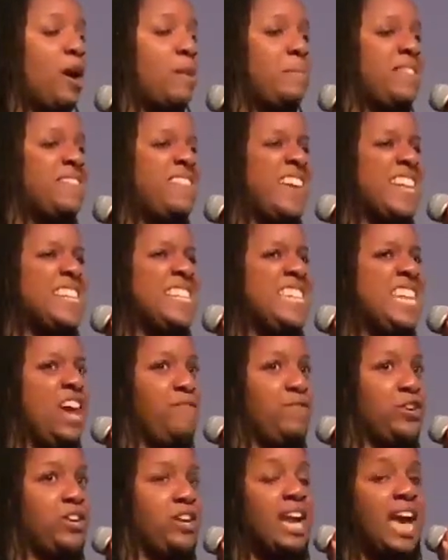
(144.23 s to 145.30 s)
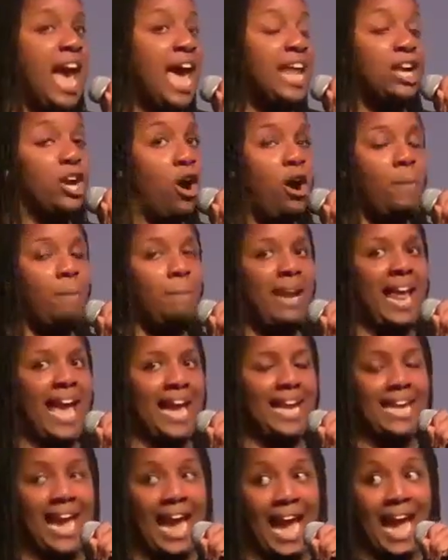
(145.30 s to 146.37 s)
that never had an all-black
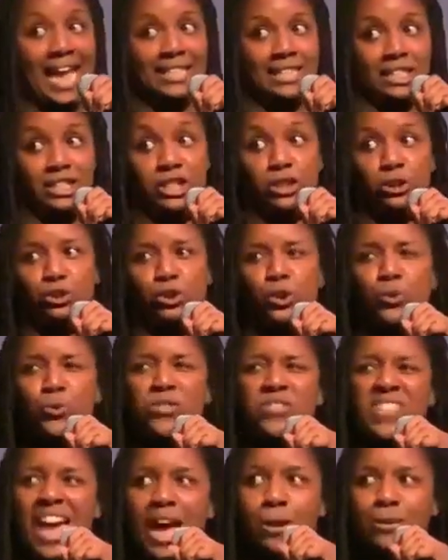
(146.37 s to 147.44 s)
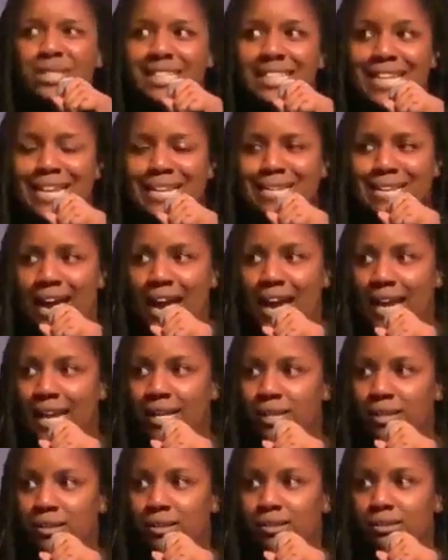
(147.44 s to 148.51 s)
cast until
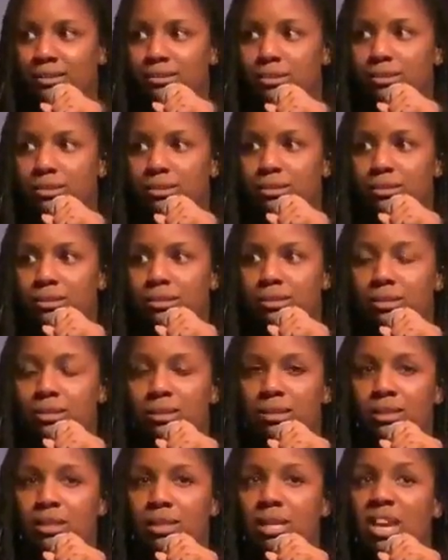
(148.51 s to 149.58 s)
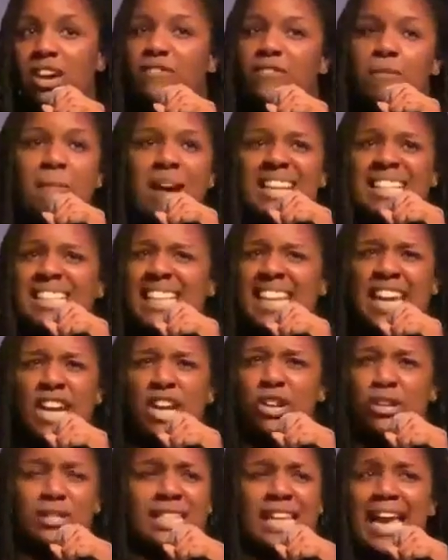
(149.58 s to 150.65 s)
2009. For my
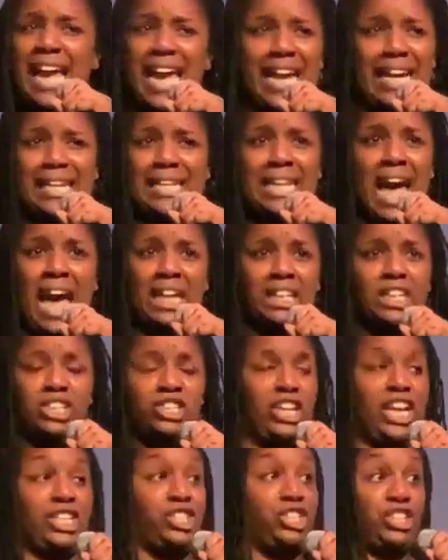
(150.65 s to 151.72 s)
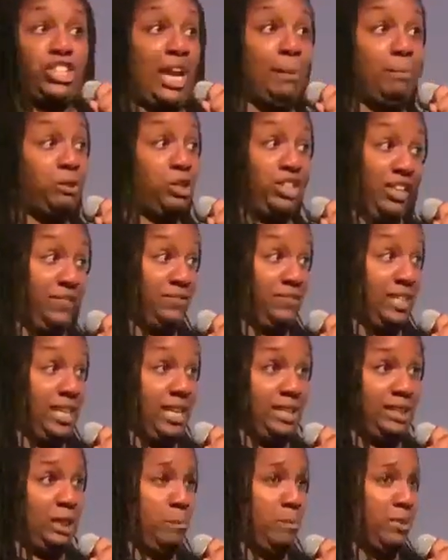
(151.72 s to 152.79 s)
tears acknowledged and shape-shifted into
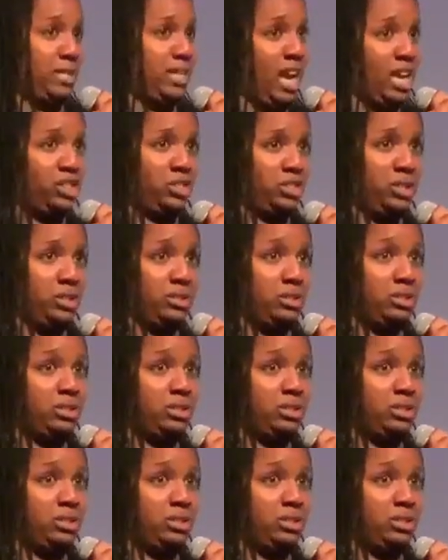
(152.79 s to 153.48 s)
productions.